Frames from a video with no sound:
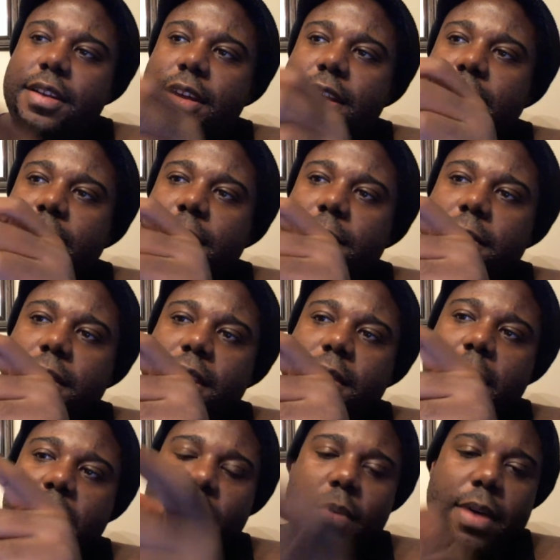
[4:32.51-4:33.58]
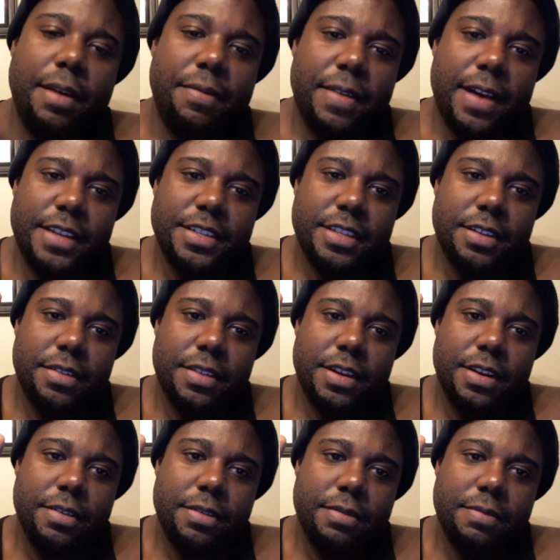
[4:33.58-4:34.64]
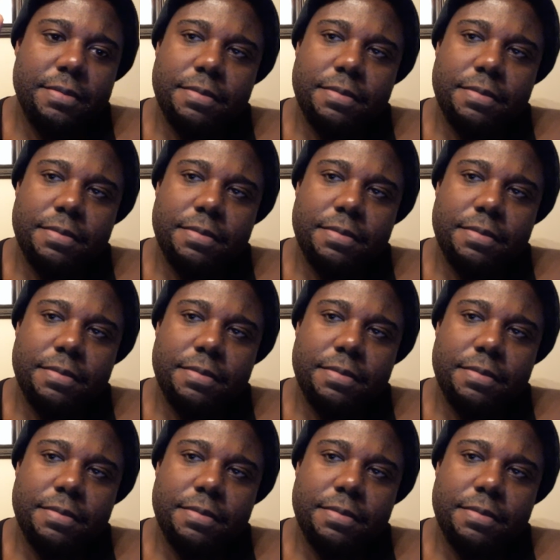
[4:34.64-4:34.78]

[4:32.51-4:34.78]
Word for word: Um, better Wi-Fi is still there.